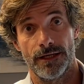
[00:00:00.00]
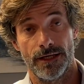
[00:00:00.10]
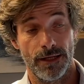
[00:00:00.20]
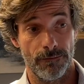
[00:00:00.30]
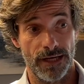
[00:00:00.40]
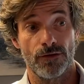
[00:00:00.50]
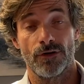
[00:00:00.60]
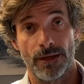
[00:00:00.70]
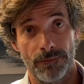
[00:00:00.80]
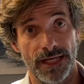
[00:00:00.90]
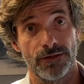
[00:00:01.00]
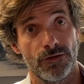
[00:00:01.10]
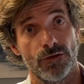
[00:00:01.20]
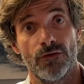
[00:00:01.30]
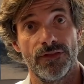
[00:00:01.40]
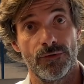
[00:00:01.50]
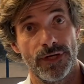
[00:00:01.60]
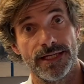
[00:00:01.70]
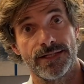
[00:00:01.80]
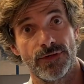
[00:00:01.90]
empadronamiento, of the
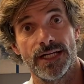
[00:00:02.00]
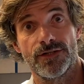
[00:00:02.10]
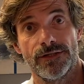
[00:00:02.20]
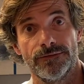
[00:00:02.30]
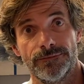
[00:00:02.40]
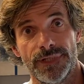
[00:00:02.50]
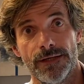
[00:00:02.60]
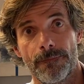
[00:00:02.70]
registration. Yeah?